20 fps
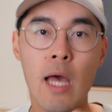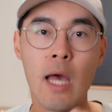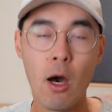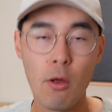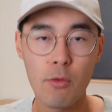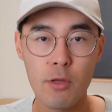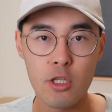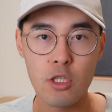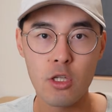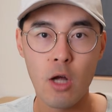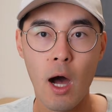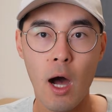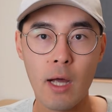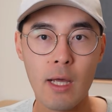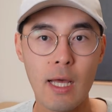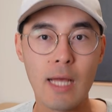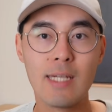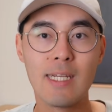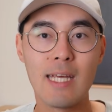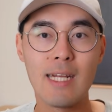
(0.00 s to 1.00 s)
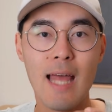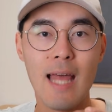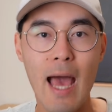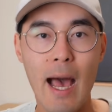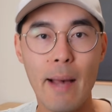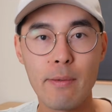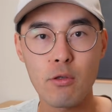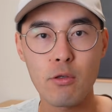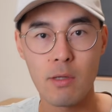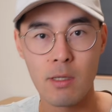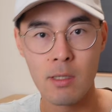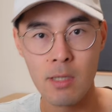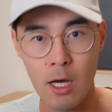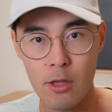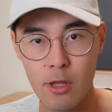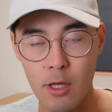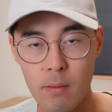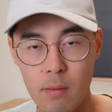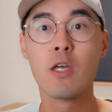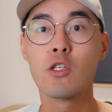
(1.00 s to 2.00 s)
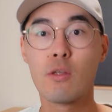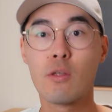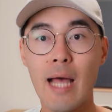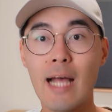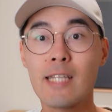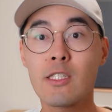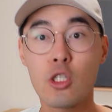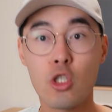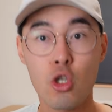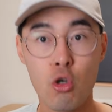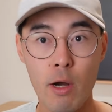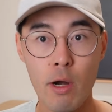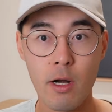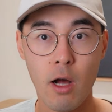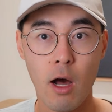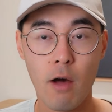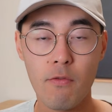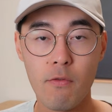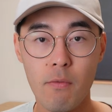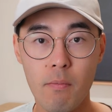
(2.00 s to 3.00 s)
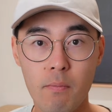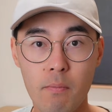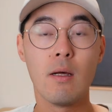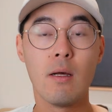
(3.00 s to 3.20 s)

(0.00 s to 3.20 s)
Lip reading: held the stock and did absolutely nothing. So that's the trade-off.